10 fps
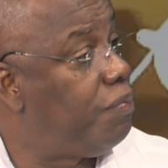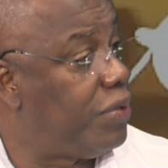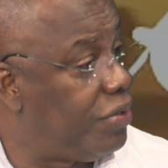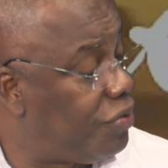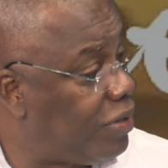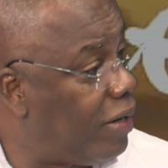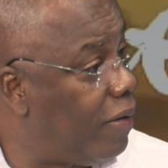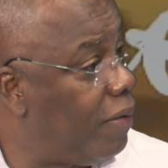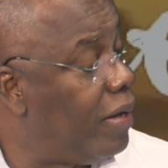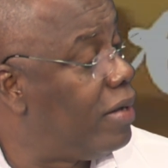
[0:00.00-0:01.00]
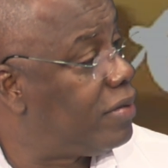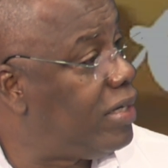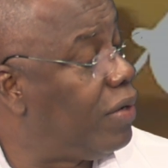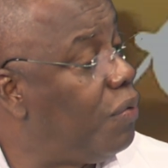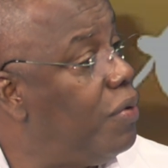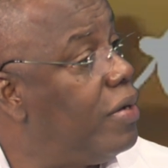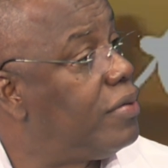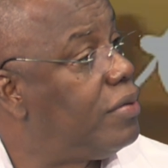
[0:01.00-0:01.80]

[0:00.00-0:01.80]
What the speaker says: putting together stakeholders